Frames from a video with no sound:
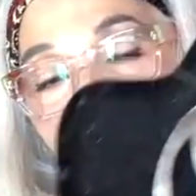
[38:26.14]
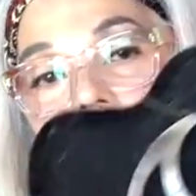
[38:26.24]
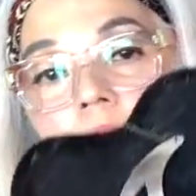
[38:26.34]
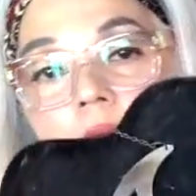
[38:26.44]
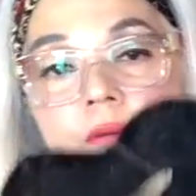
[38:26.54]

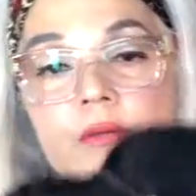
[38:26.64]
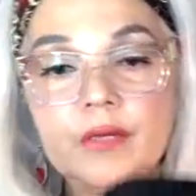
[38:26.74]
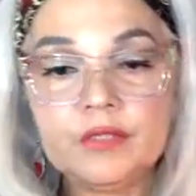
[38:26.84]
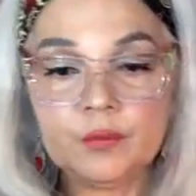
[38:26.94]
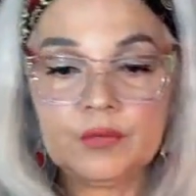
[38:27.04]
How
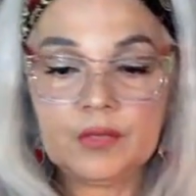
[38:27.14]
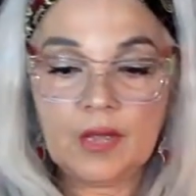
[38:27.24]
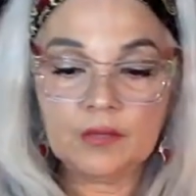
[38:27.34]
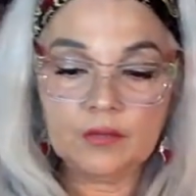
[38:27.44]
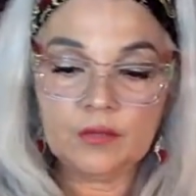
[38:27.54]
nice would
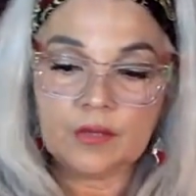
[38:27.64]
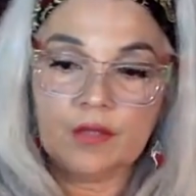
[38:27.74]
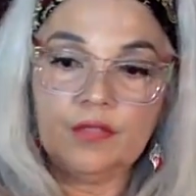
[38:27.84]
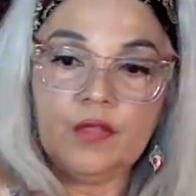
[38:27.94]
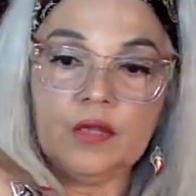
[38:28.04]
that look?
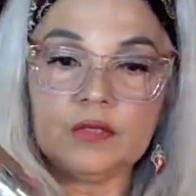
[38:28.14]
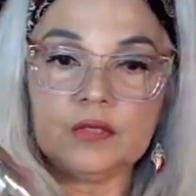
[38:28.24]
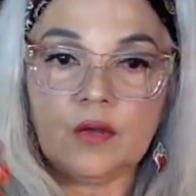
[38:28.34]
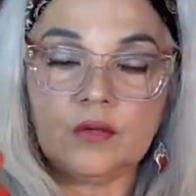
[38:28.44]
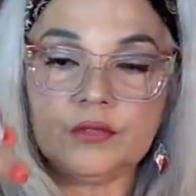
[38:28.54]
I think it's
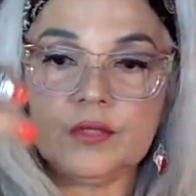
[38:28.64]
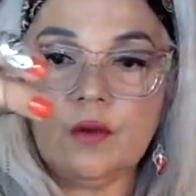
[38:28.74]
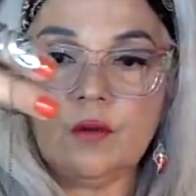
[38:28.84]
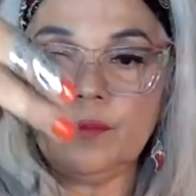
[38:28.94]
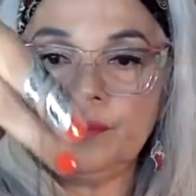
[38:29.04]

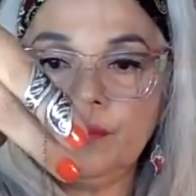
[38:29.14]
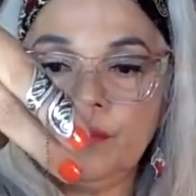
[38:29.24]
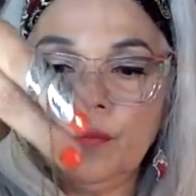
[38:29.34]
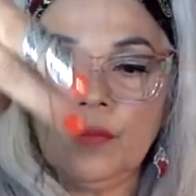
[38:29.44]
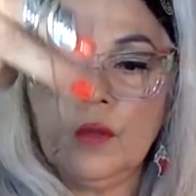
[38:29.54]
also
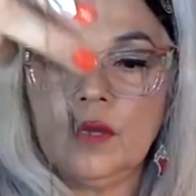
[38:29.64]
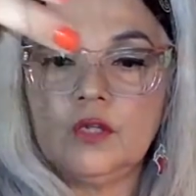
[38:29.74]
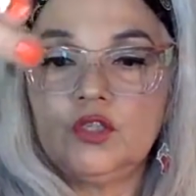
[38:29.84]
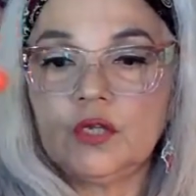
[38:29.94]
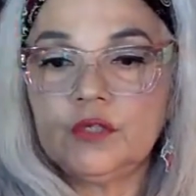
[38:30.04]

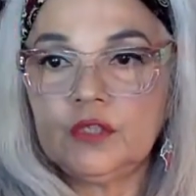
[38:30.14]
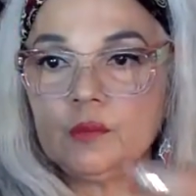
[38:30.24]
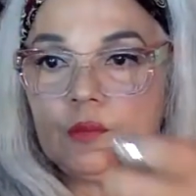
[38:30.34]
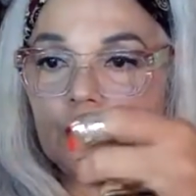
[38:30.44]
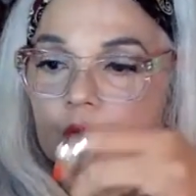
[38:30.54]

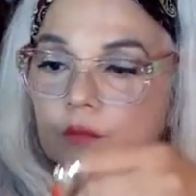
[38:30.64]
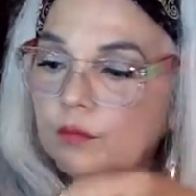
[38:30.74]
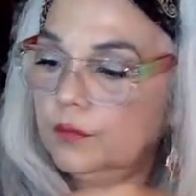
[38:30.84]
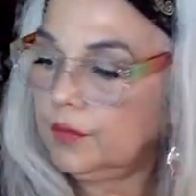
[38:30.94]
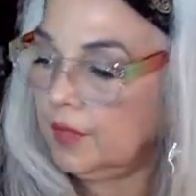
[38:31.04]
adjustable.
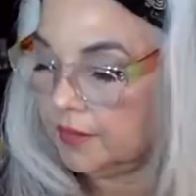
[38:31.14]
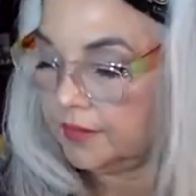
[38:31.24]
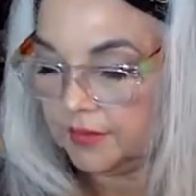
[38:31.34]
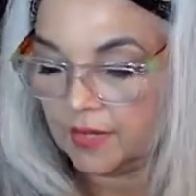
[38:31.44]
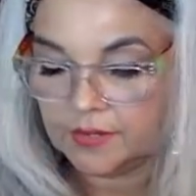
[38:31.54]
Yeah,
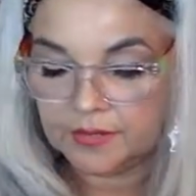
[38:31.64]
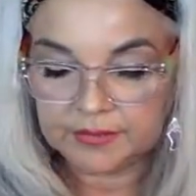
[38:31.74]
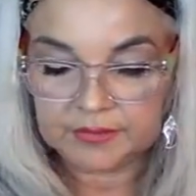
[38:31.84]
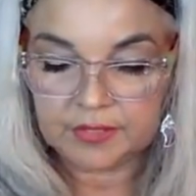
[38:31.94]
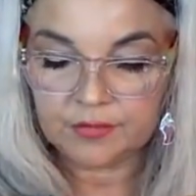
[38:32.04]
because it's got an
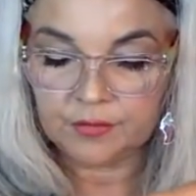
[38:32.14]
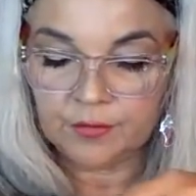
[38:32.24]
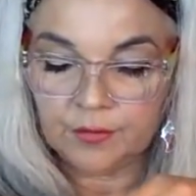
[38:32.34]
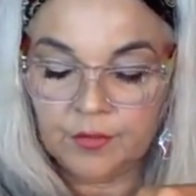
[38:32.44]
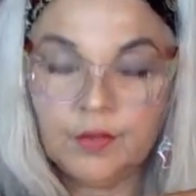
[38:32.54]

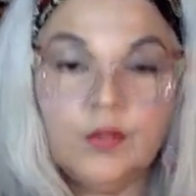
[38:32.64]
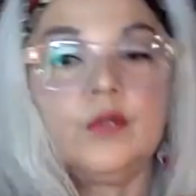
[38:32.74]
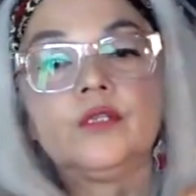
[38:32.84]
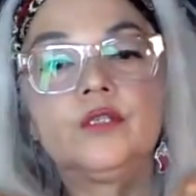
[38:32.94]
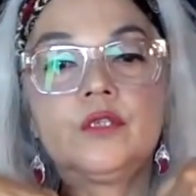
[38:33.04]
extender.
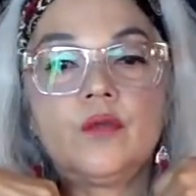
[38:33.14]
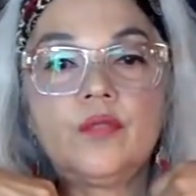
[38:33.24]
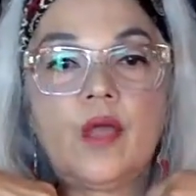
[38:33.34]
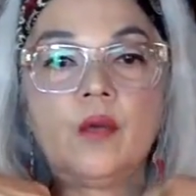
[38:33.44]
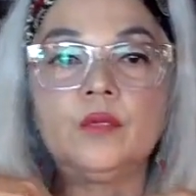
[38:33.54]
So
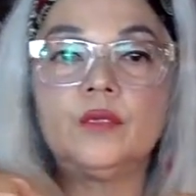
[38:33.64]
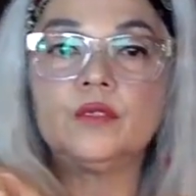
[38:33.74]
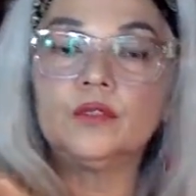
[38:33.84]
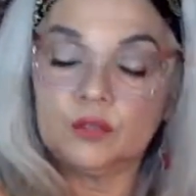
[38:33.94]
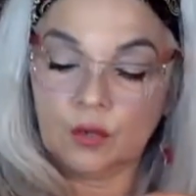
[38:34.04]
that would
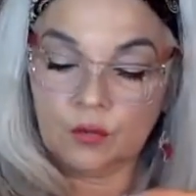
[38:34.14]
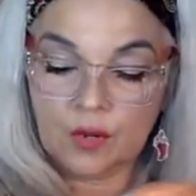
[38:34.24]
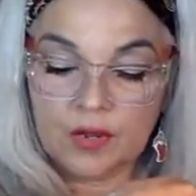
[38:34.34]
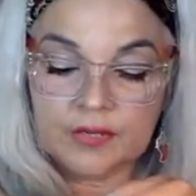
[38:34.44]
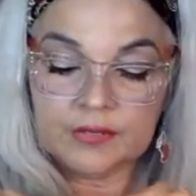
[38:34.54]
look so
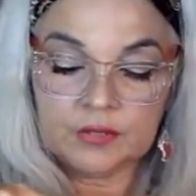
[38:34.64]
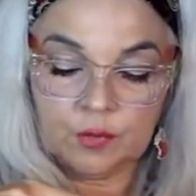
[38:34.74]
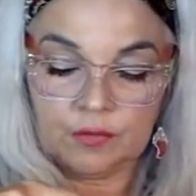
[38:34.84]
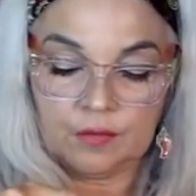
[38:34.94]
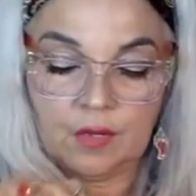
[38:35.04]
nice
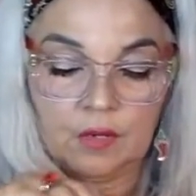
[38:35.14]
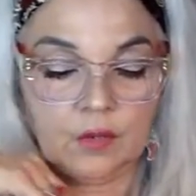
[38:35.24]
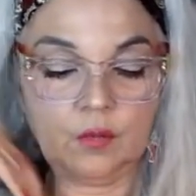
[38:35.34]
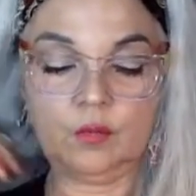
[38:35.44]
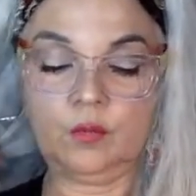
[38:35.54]
with a
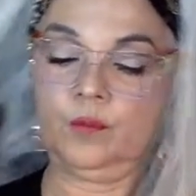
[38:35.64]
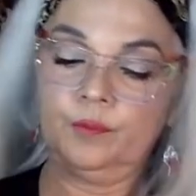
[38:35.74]
low